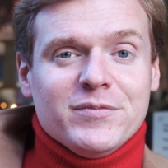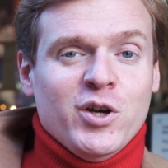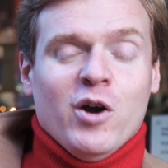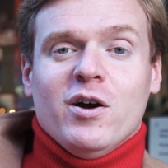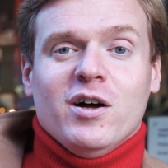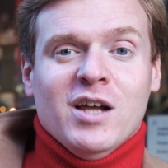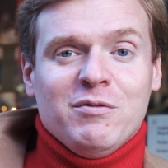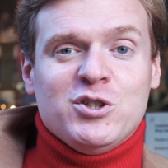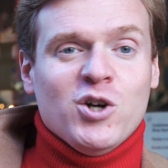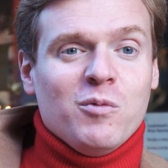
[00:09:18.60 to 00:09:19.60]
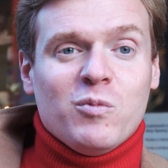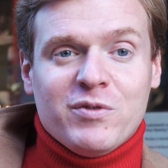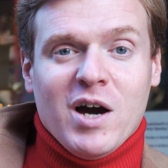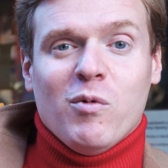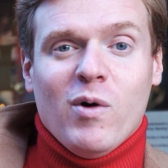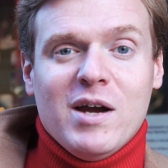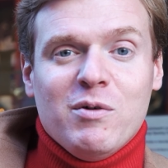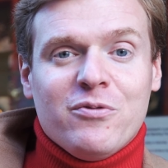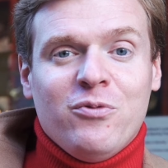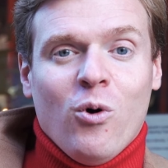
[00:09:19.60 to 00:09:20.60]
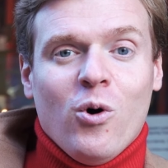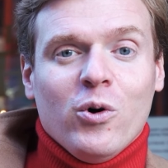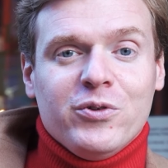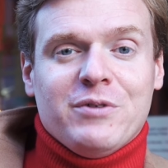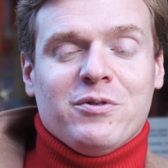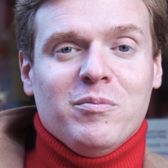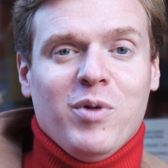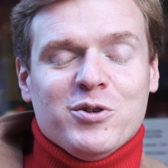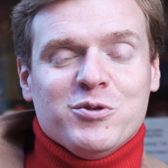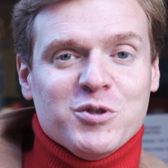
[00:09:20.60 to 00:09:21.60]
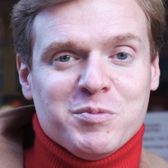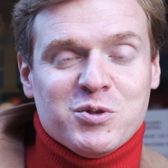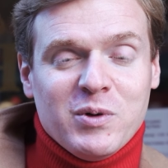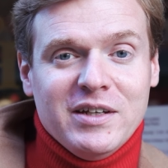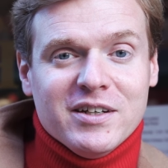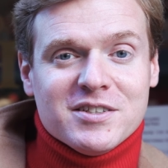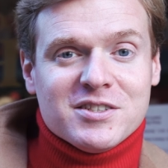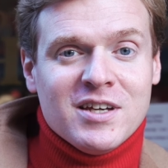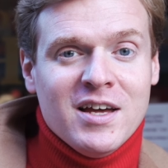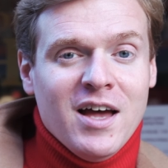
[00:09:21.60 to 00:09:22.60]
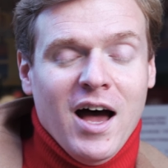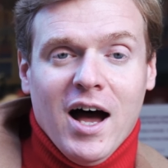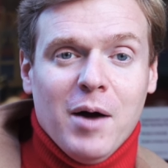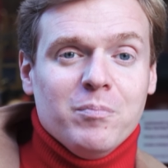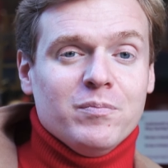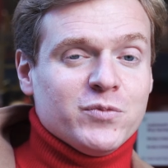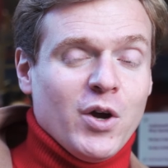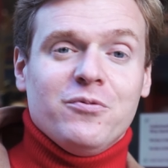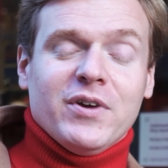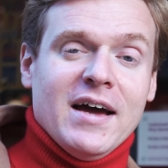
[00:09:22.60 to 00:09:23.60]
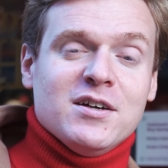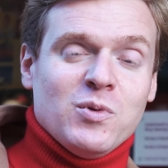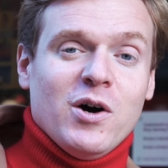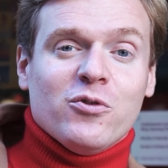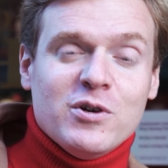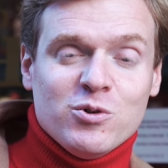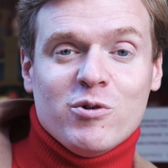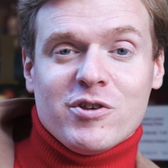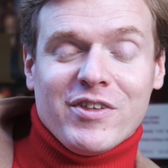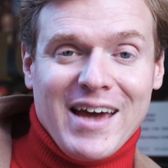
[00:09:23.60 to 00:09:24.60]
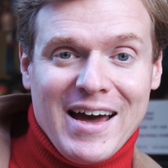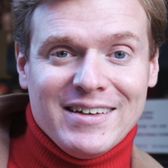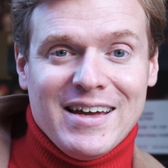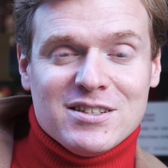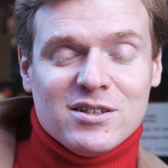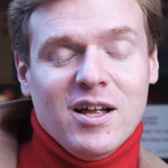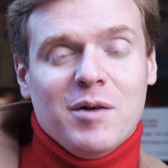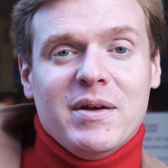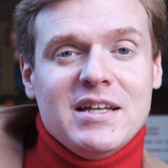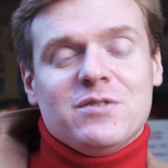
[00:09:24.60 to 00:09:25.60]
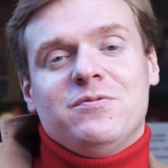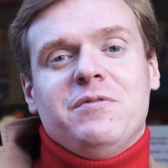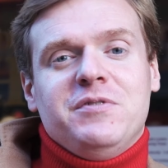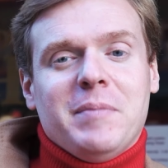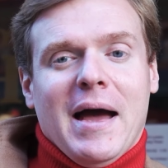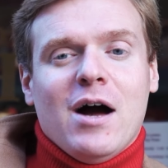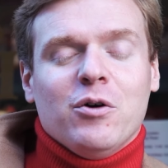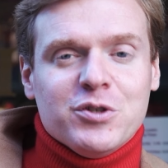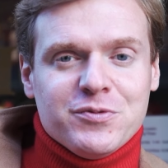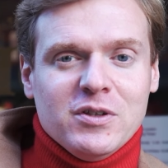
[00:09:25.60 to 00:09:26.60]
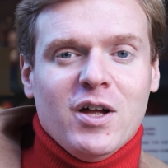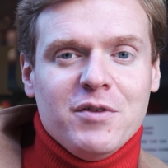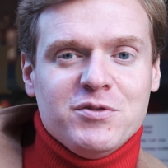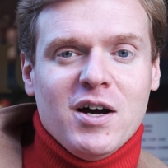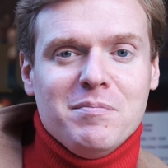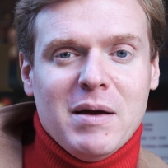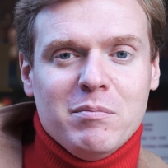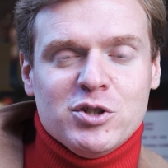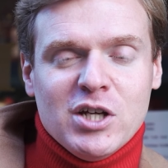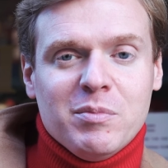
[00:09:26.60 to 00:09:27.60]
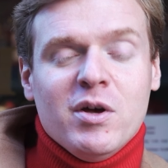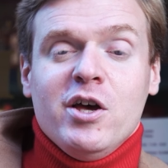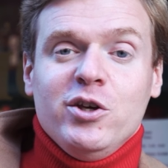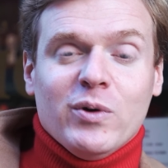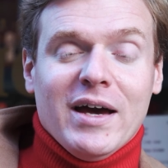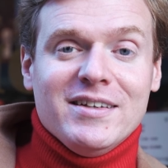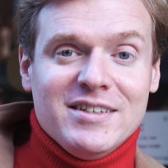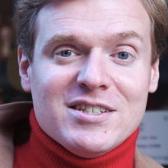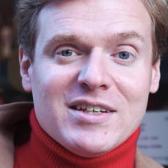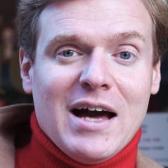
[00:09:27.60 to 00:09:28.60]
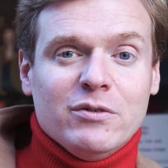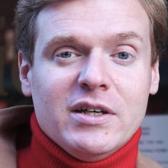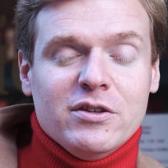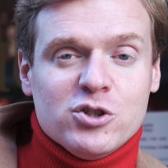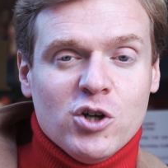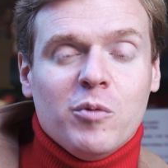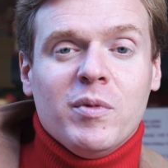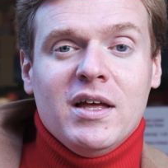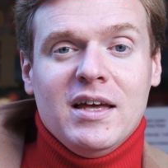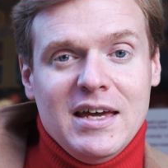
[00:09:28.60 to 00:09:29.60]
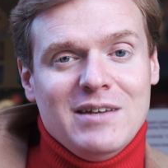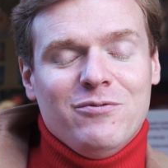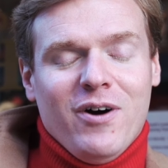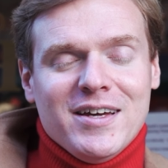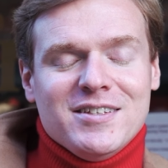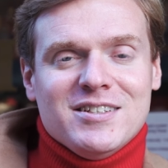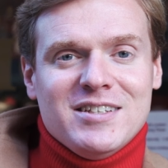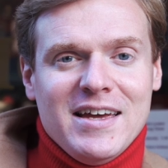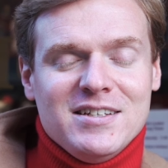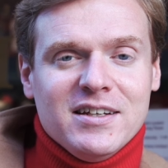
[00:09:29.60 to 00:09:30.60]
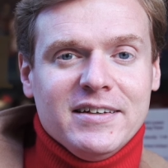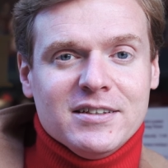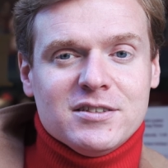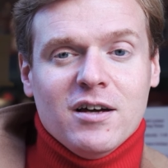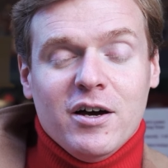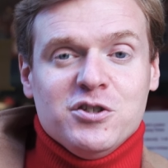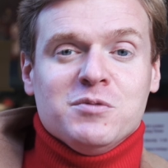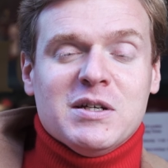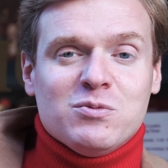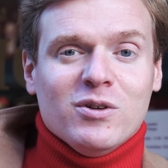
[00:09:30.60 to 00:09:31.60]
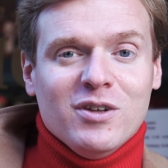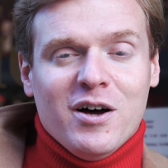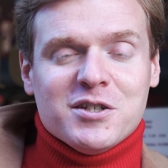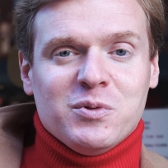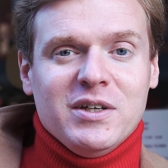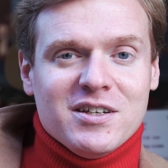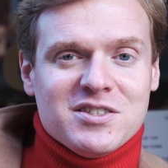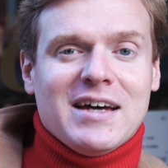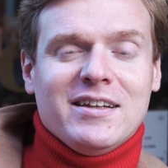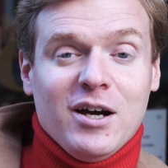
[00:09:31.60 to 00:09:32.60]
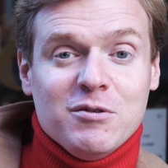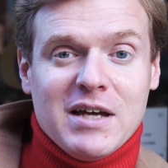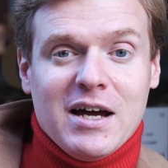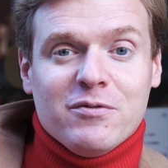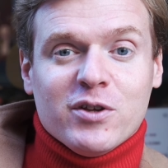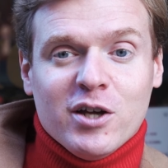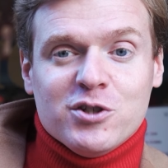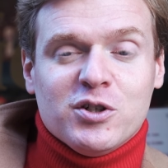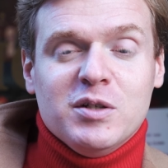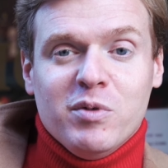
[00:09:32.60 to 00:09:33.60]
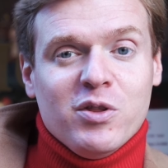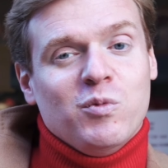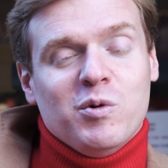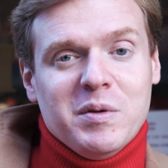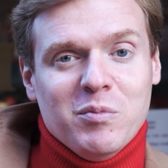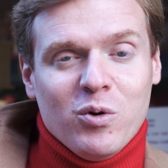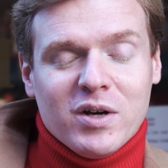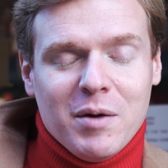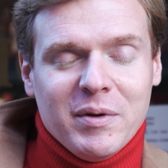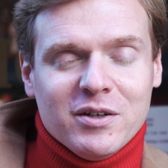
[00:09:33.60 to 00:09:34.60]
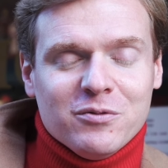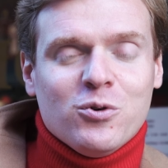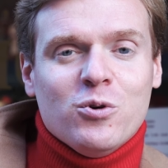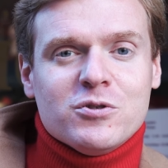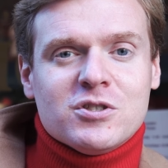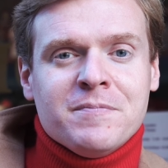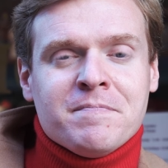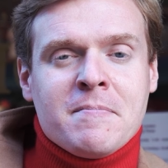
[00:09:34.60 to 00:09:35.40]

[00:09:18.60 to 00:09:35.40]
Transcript: You know, lovely shop. We've come away with 4 different bottles between us. Don't forget as well, there is also the Cadenhead's Club. It's £50 for lifetime membership. You'll get a discount in the shop, invites to tastings. I just missed one last week. Sadly, I was out of the country, but there will be more coming, of course.